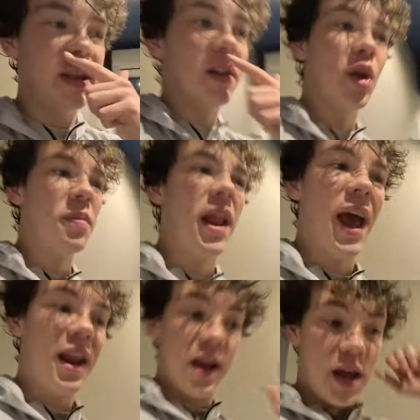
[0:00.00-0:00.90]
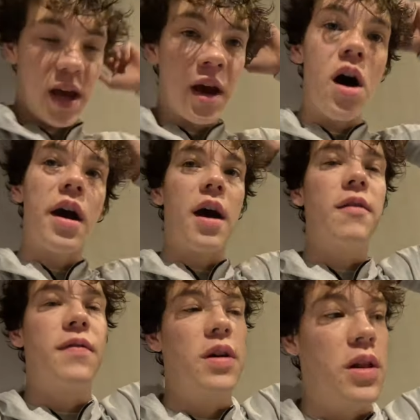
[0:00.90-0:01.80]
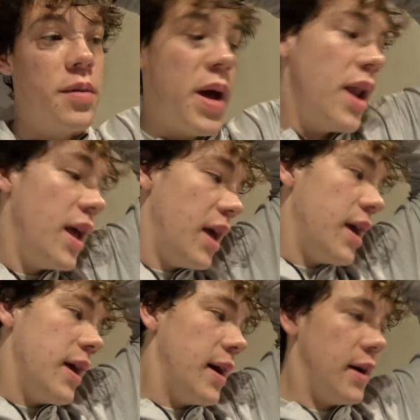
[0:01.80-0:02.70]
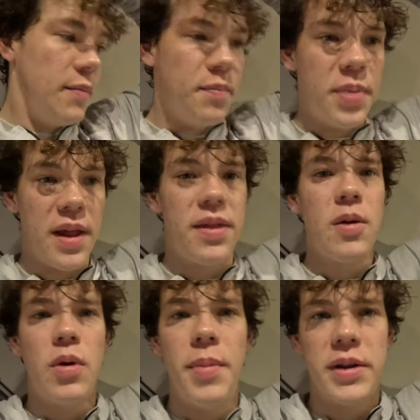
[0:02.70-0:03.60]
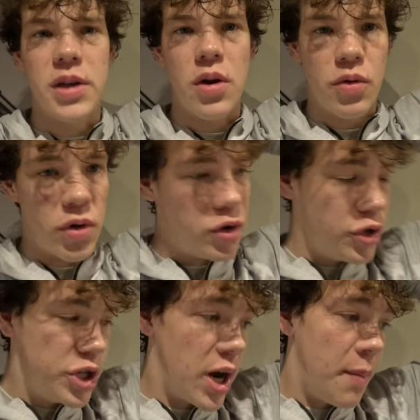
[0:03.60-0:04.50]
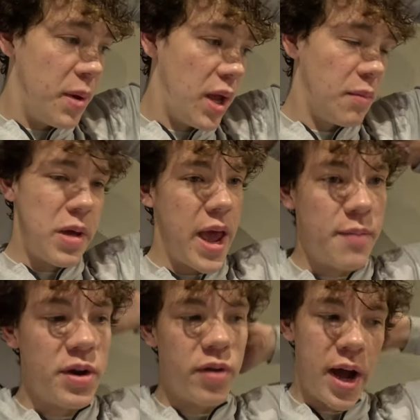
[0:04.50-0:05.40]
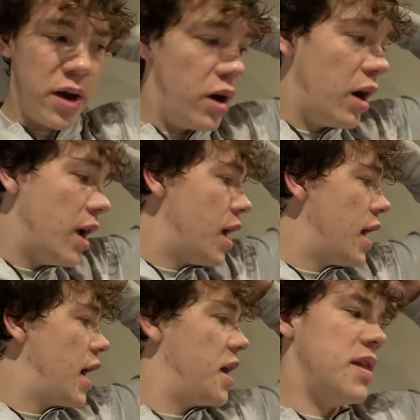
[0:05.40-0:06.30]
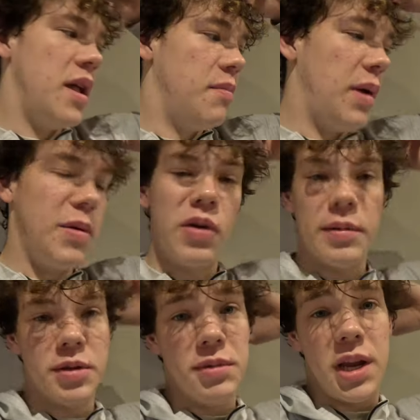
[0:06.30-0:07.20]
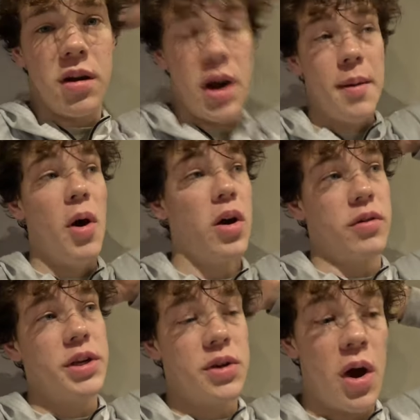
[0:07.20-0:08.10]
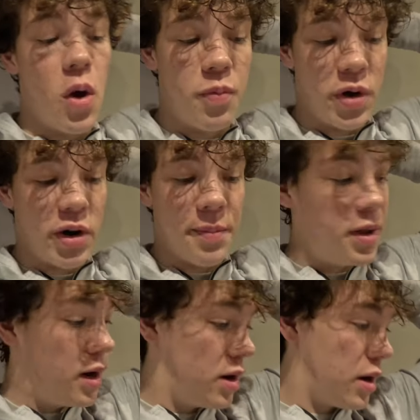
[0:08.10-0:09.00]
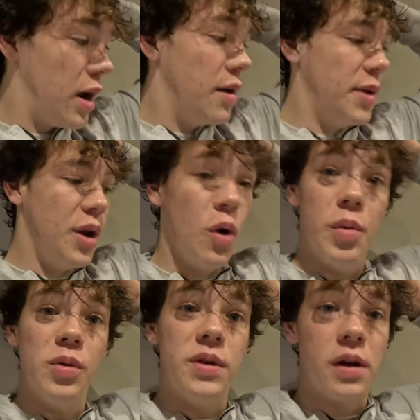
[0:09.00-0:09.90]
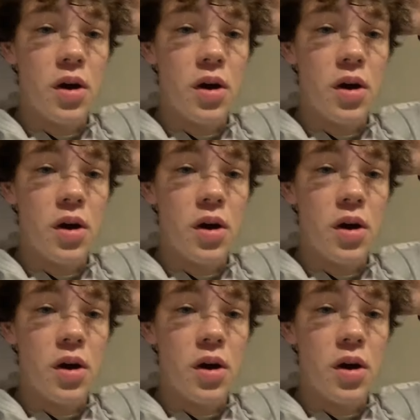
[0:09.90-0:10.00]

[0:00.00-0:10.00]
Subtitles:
little bit of editing, hung out for a little bit. But I think we're about to go grocery shopping, me, Abby, Ryder, and then maybe grab some dinner. I'm hungry, so I hope we grab dinner. I'm in no mood to